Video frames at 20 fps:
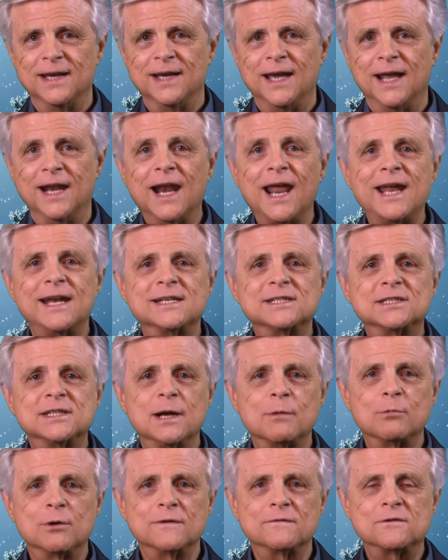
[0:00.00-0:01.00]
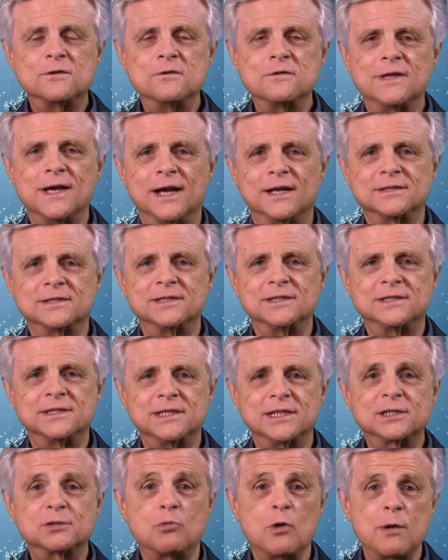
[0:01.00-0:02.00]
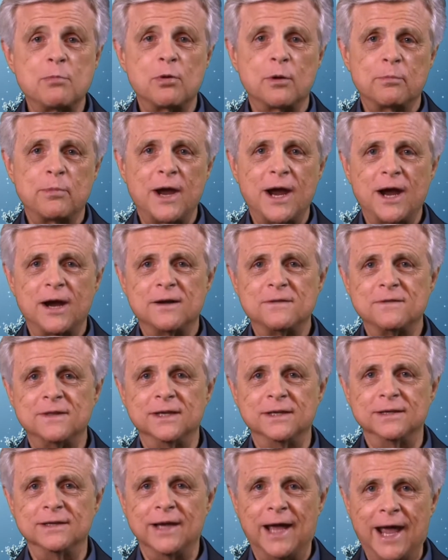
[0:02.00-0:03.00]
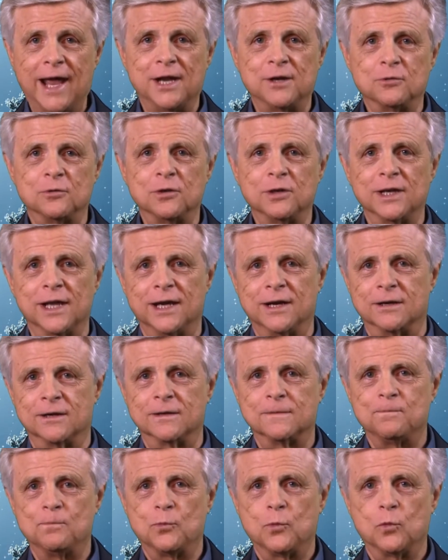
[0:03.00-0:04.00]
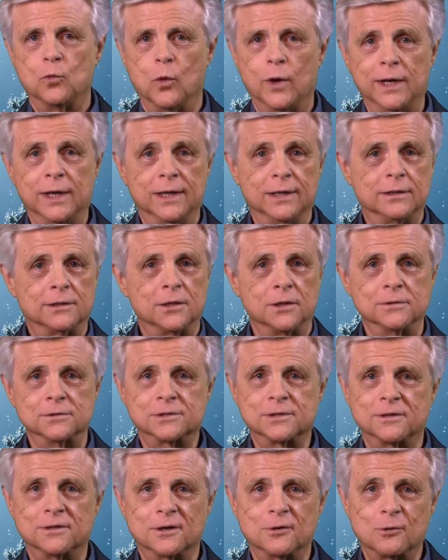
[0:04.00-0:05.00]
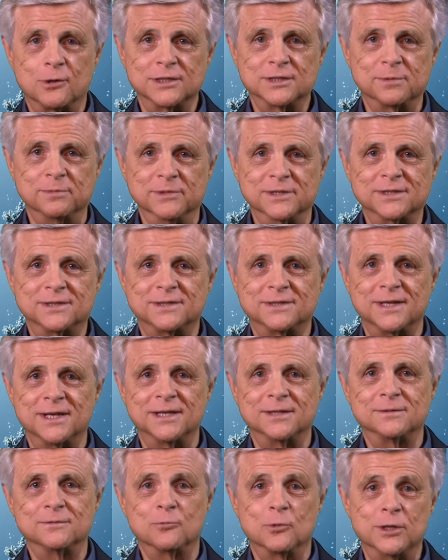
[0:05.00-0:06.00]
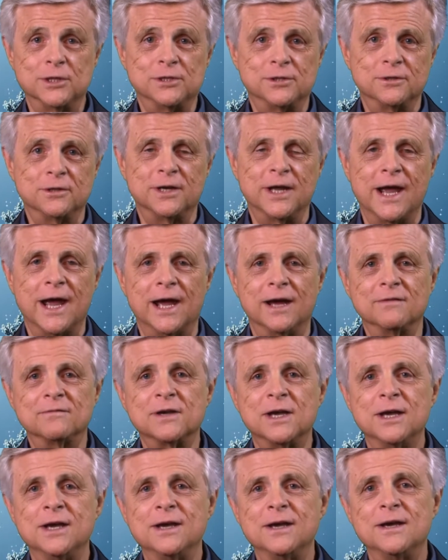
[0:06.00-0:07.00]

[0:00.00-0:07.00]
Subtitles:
In late December of 2006, we prepared the annual letter, waiting closer to Christmas than we should have,